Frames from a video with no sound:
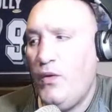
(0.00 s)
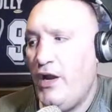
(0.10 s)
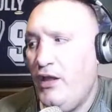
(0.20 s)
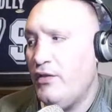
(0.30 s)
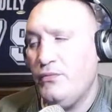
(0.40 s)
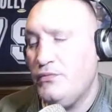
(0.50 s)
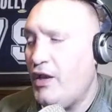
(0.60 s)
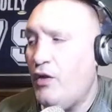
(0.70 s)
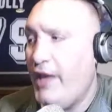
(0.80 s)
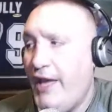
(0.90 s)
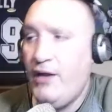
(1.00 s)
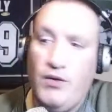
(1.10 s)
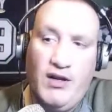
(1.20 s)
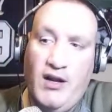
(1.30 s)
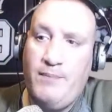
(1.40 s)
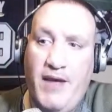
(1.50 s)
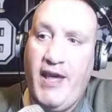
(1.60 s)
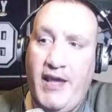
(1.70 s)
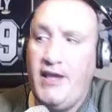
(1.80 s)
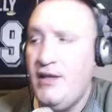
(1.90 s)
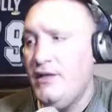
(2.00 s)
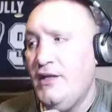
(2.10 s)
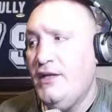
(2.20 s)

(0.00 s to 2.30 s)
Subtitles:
Well, okay, we're going to pay